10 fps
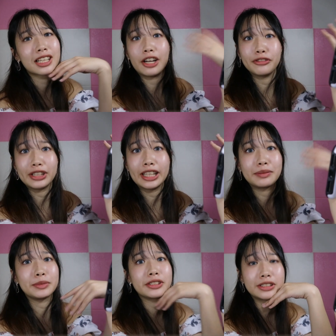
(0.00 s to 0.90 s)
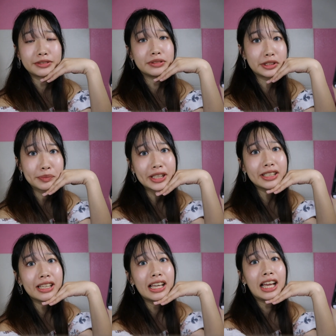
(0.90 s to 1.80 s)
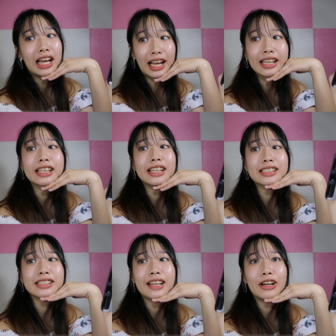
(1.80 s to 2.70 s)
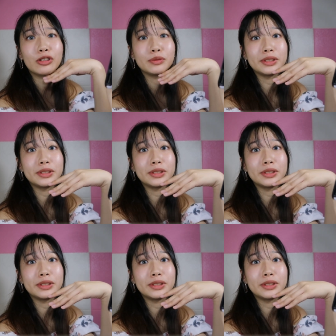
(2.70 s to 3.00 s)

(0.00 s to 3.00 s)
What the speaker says: can't relate because if it's me, I guess I'll